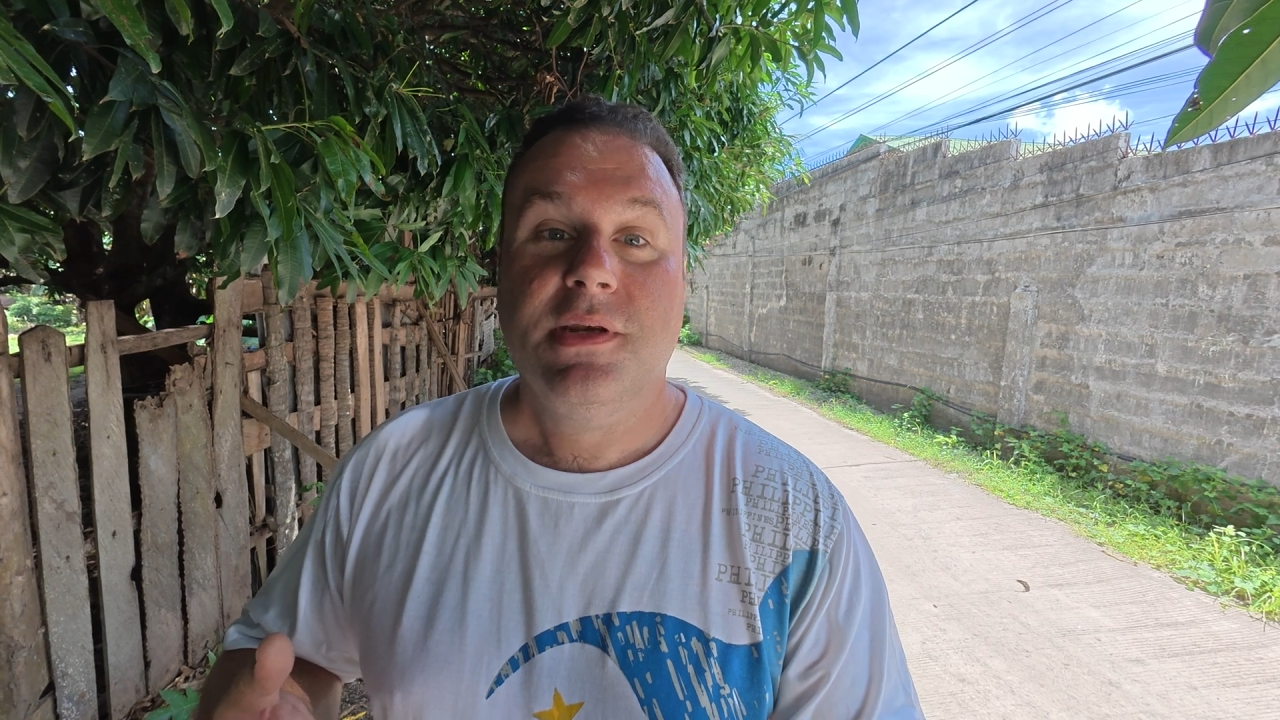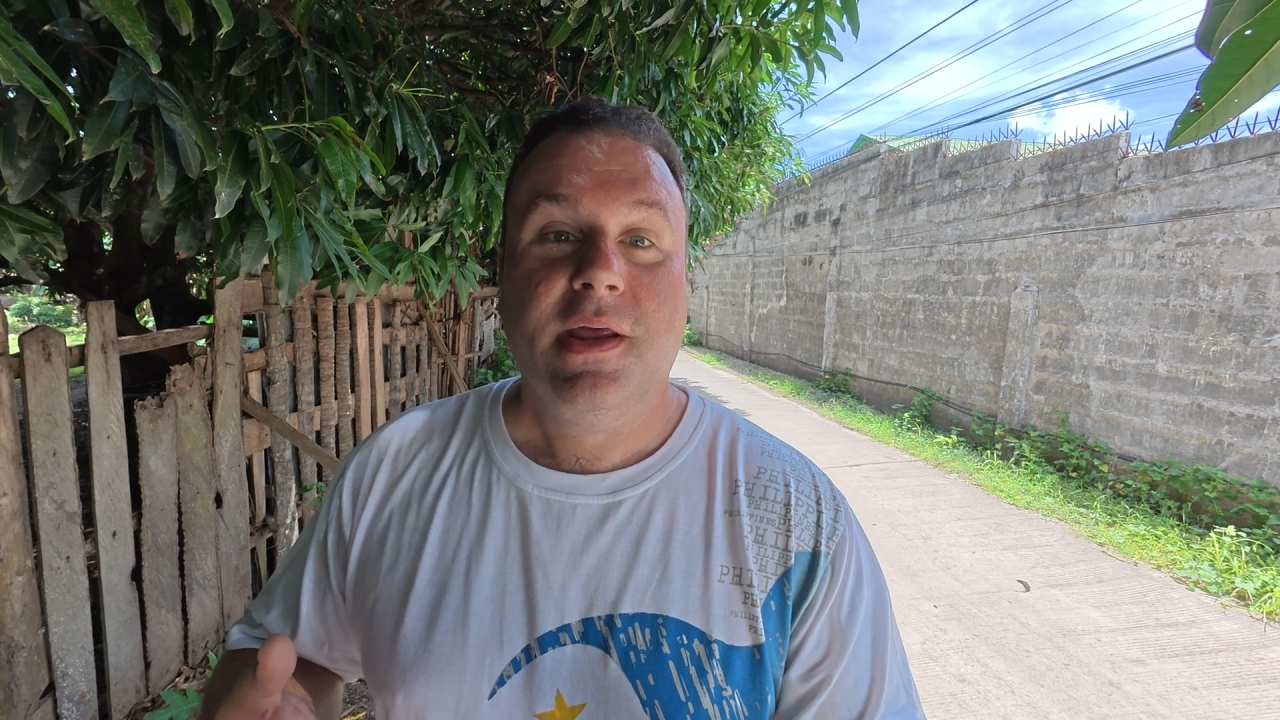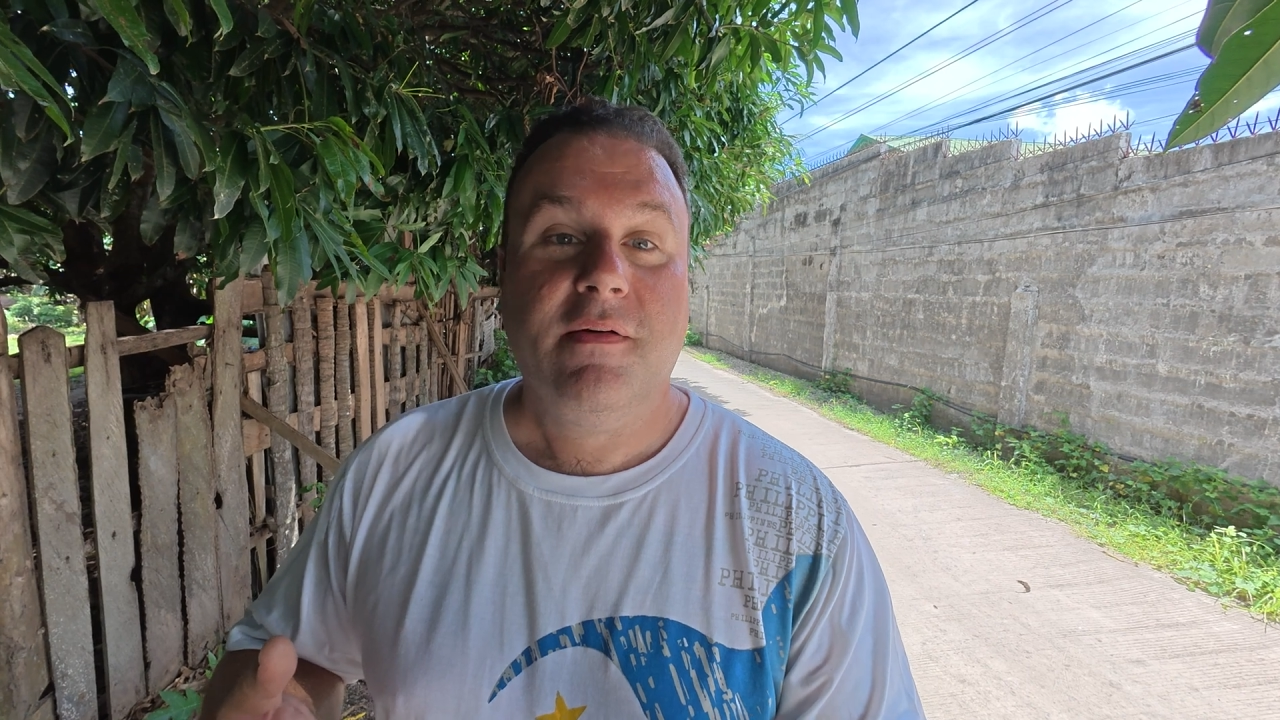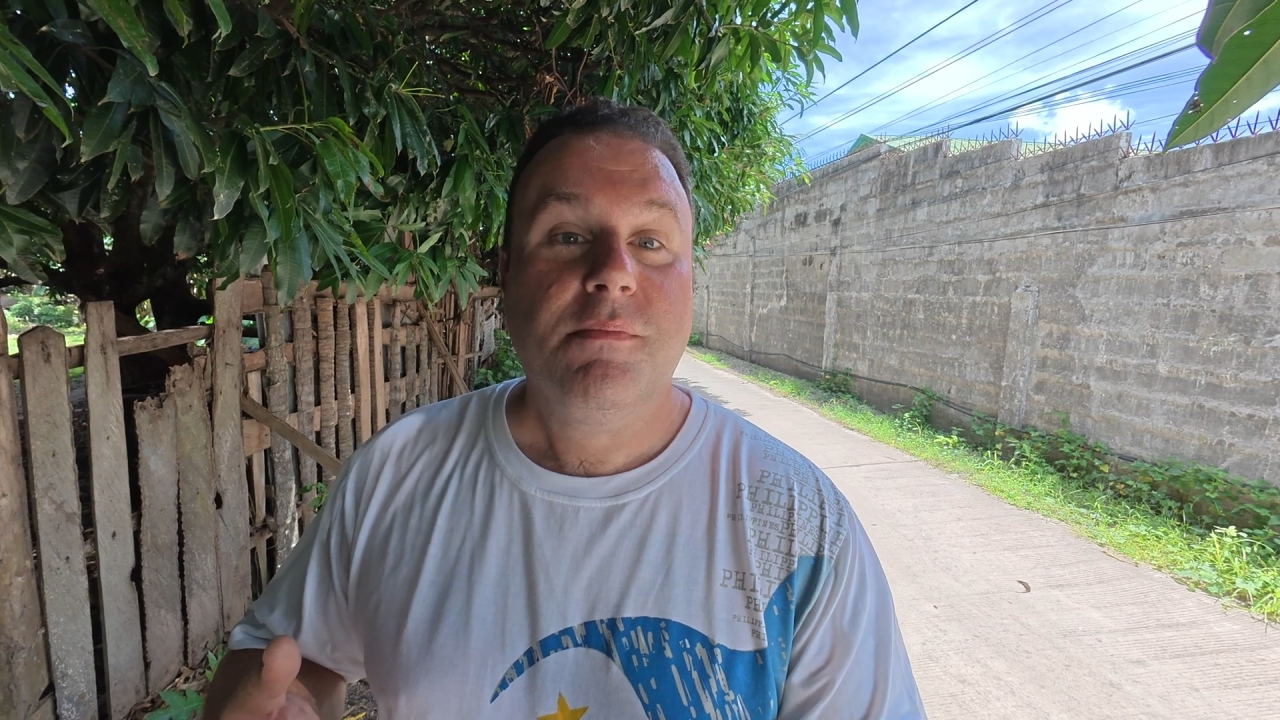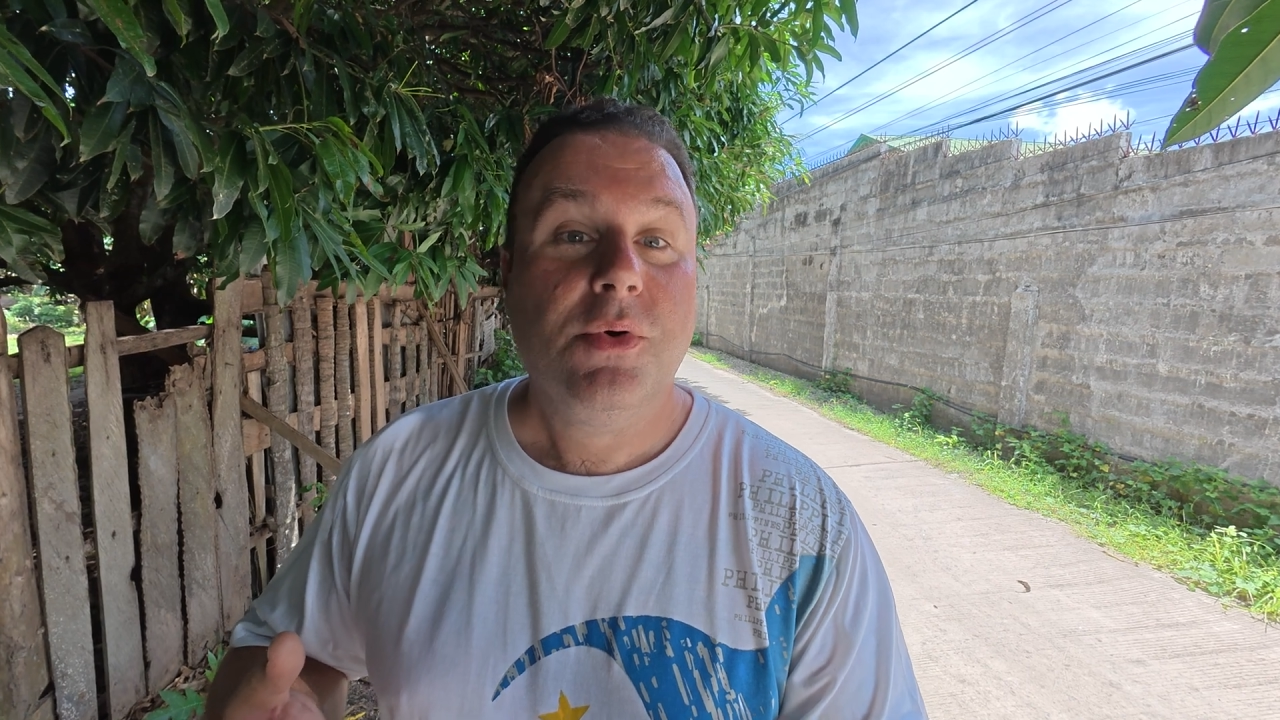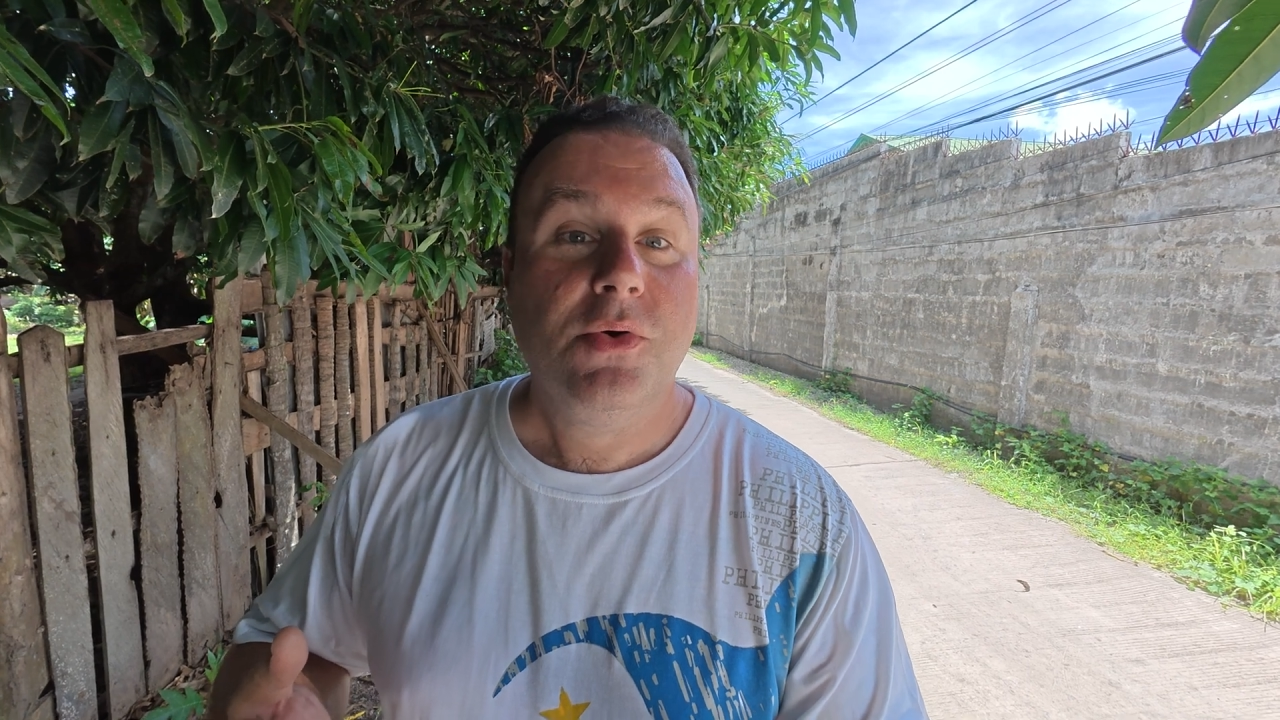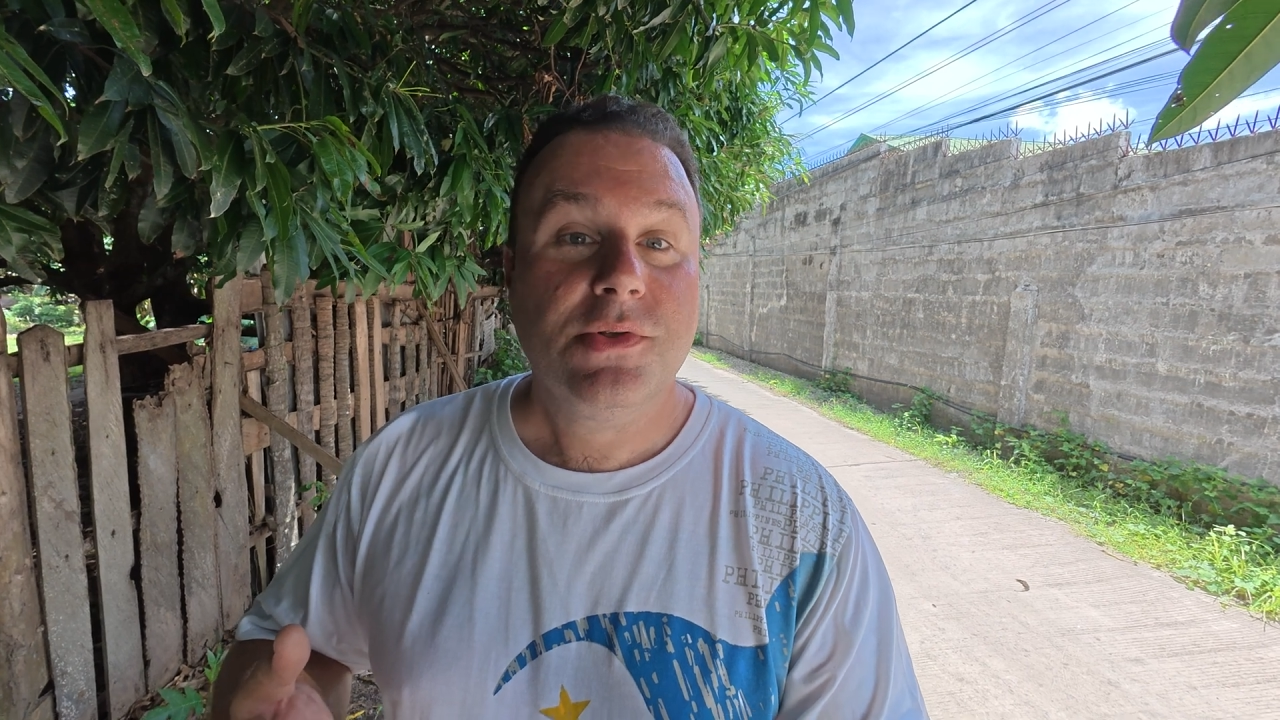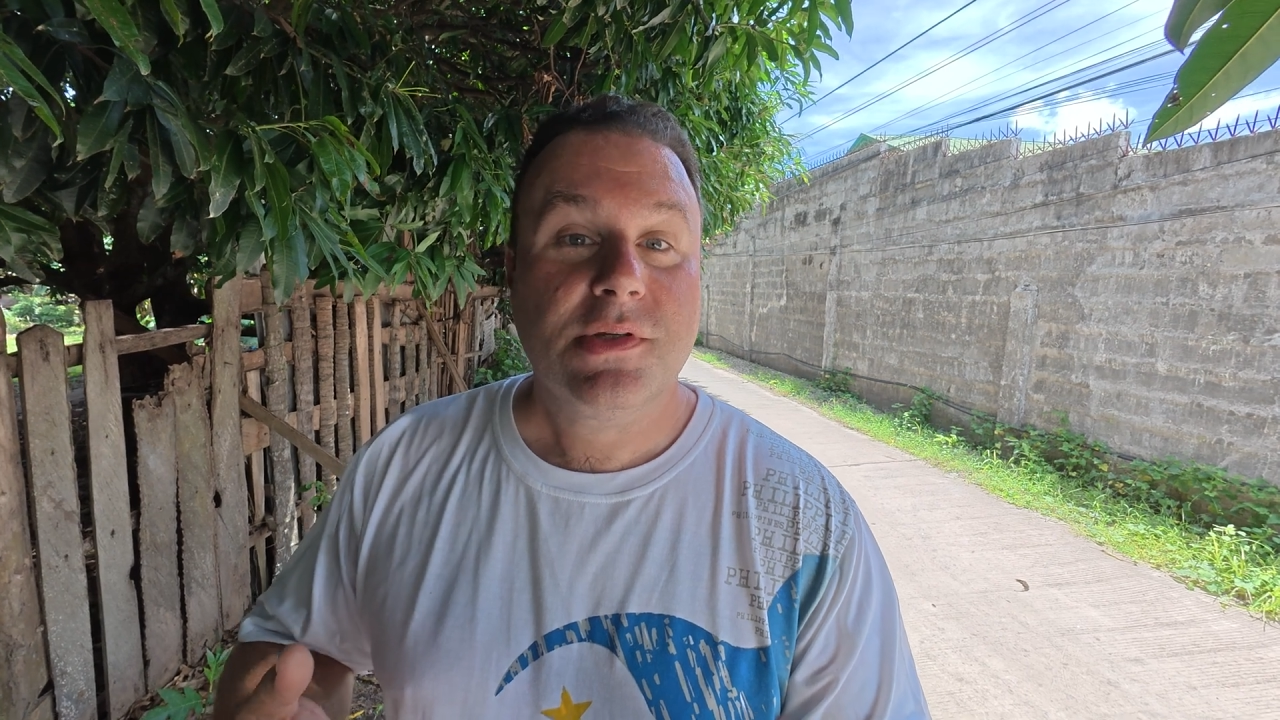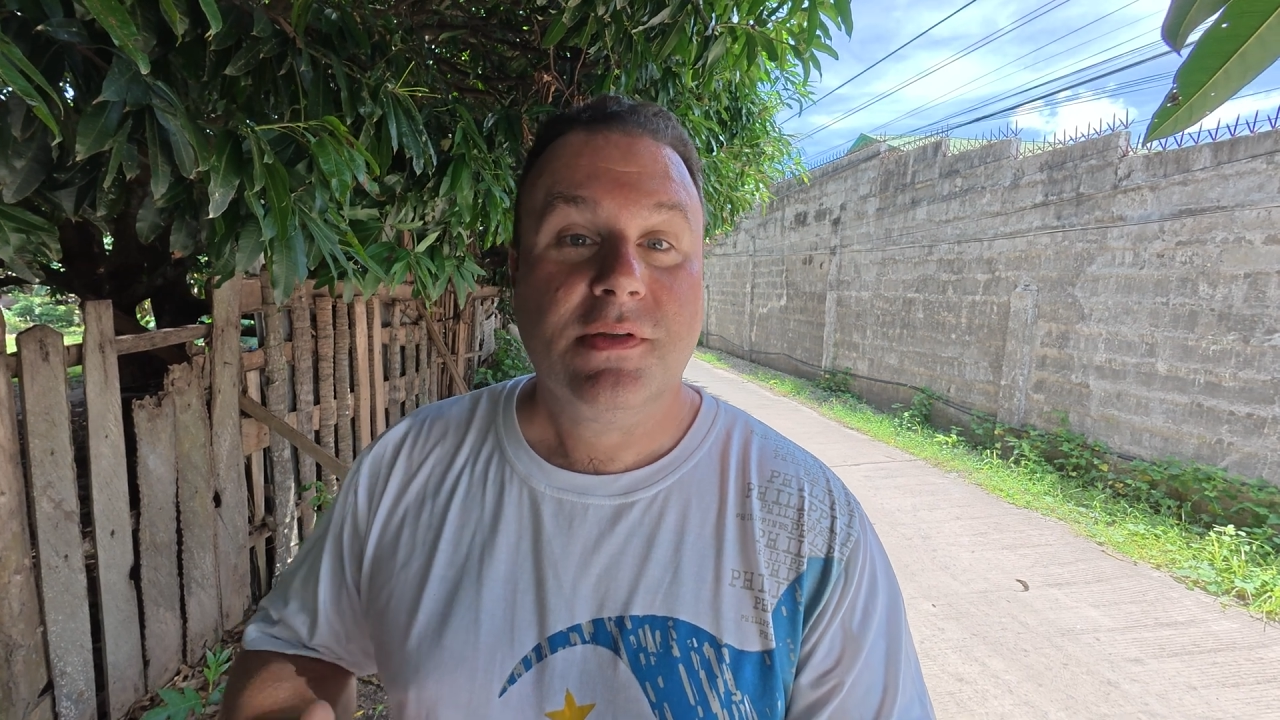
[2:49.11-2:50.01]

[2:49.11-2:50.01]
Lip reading: have boots.